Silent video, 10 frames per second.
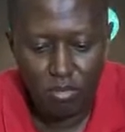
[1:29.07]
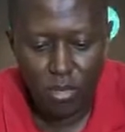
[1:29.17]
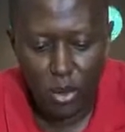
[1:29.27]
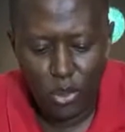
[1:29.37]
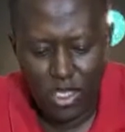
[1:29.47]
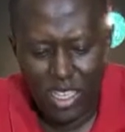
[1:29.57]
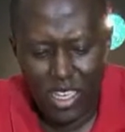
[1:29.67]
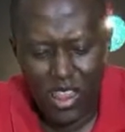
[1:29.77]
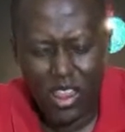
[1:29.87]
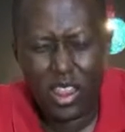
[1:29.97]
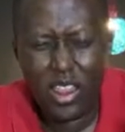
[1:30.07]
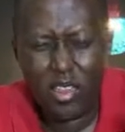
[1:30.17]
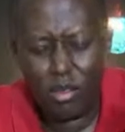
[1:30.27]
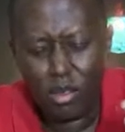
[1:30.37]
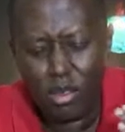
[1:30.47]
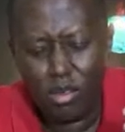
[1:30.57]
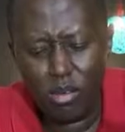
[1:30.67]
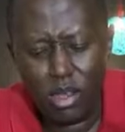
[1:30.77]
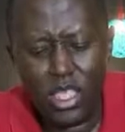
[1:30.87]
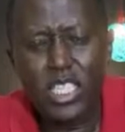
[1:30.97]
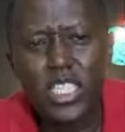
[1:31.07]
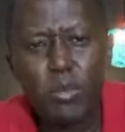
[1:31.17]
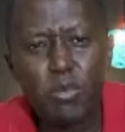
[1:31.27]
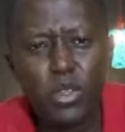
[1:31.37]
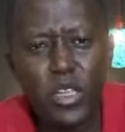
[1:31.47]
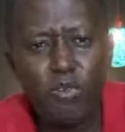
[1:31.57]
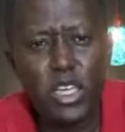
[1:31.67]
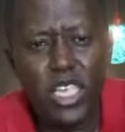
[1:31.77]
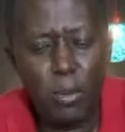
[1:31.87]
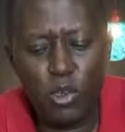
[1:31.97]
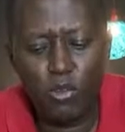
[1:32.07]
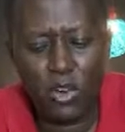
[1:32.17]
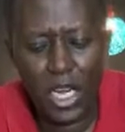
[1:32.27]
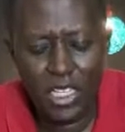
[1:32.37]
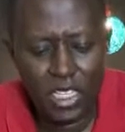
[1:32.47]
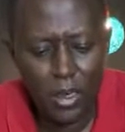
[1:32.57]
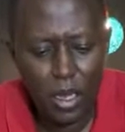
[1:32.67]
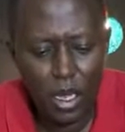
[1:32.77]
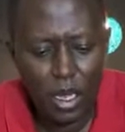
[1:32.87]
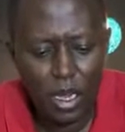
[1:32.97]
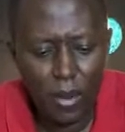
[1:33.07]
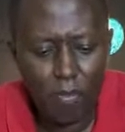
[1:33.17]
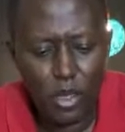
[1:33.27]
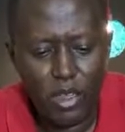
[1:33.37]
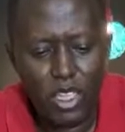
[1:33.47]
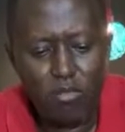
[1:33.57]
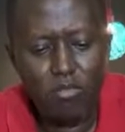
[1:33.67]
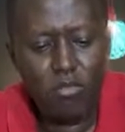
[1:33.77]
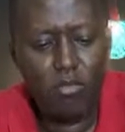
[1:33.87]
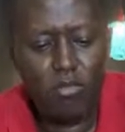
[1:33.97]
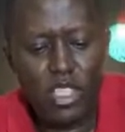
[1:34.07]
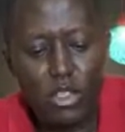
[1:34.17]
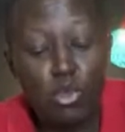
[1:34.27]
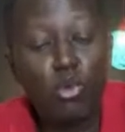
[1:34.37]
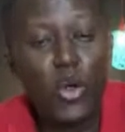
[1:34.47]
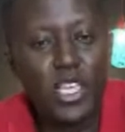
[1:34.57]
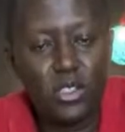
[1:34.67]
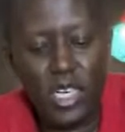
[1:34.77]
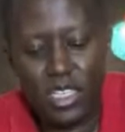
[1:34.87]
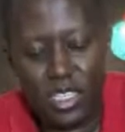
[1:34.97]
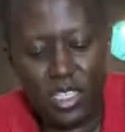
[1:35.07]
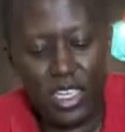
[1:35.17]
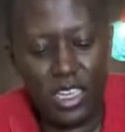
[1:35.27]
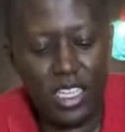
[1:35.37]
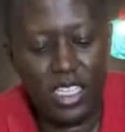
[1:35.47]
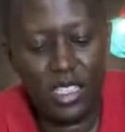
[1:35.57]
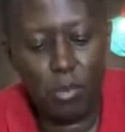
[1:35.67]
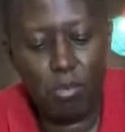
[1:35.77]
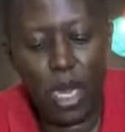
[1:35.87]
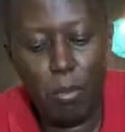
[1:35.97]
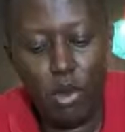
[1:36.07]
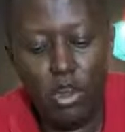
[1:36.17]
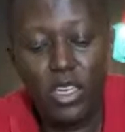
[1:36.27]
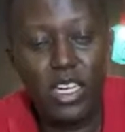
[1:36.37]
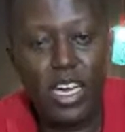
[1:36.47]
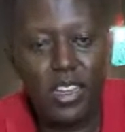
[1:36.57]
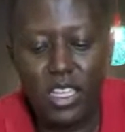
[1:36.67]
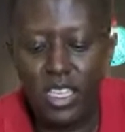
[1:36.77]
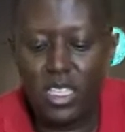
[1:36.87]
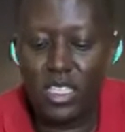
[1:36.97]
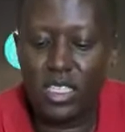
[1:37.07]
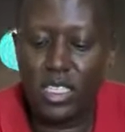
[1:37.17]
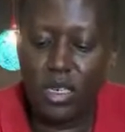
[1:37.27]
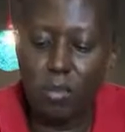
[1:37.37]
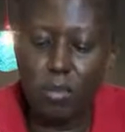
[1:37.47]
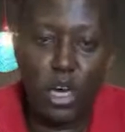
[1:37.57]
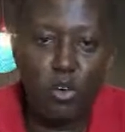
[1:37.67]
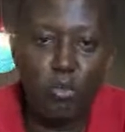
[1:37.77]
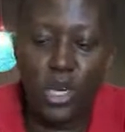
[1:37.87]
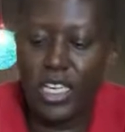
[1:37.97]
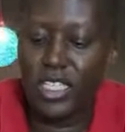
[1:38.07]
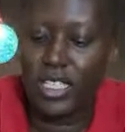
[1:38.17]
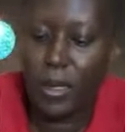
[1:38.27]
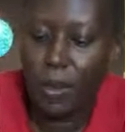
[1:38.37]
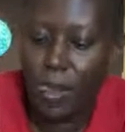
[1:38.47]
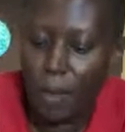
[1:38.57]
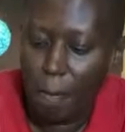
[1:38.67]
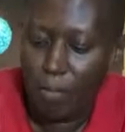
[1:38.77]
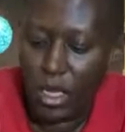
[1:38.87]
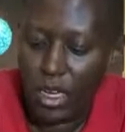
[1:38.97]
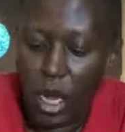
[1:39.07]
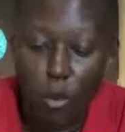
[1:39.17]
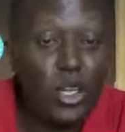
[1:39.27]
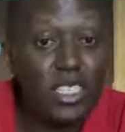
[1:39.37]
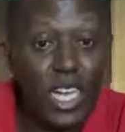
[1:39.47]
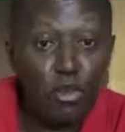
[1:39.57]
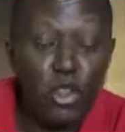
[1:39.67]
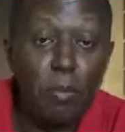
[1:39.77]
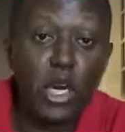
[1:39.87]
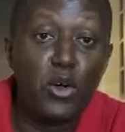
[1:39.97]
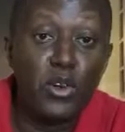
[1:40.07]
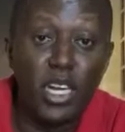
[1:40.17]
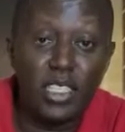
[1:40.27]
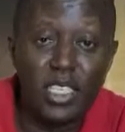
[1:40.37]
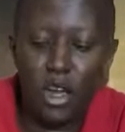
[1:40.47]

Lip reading: I would say three different types of rice, and then there's two white rice, and there's parboiled, and there's brown rice. Now we'll start with the brown rice.